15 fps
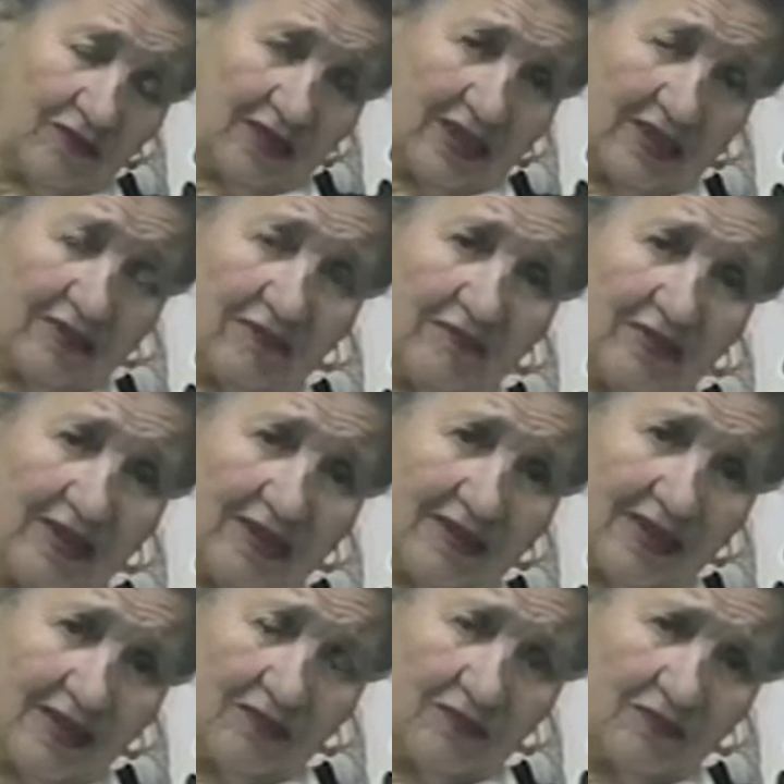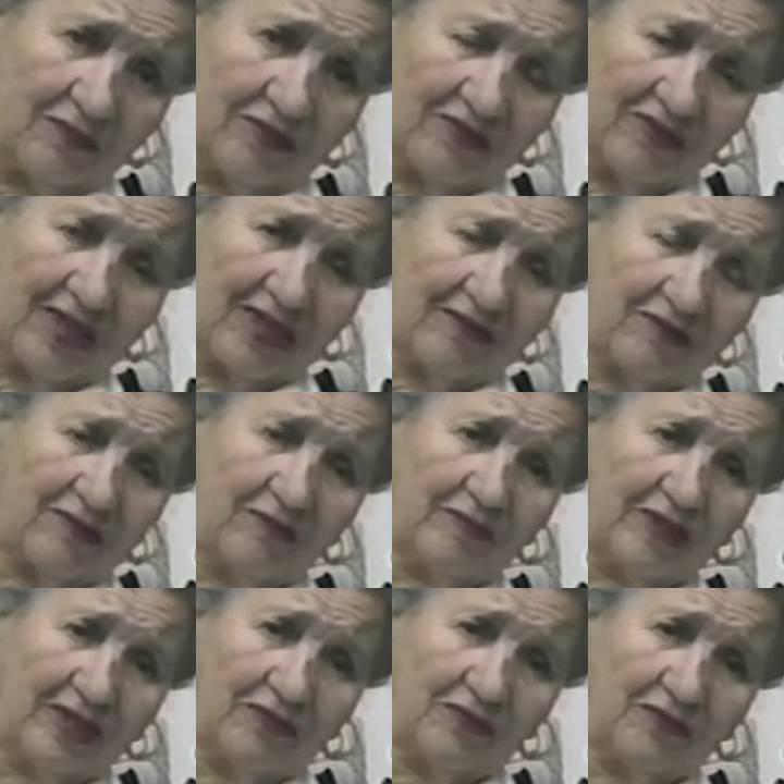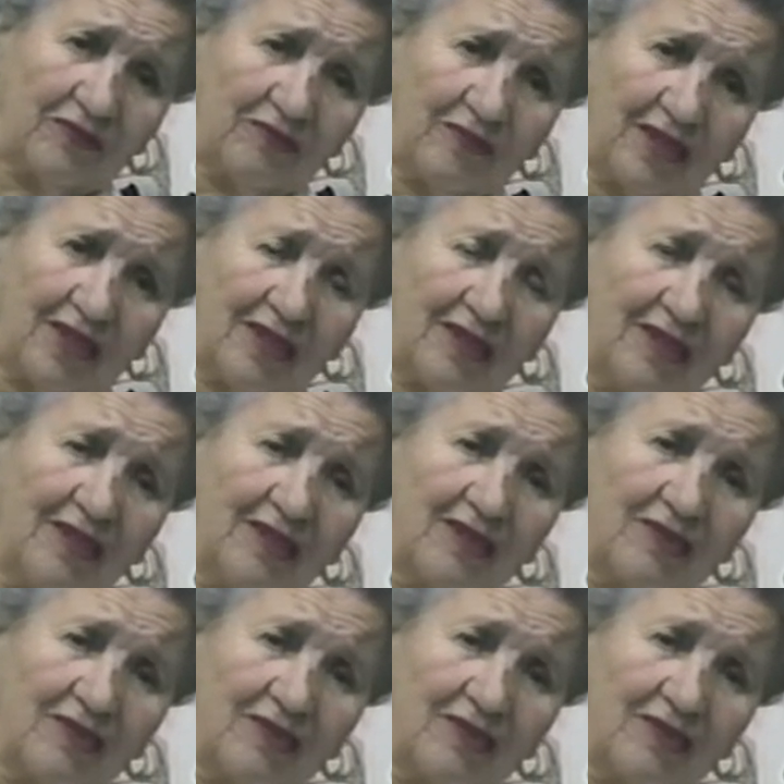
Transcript: We had a maid. I always carried a maid with me.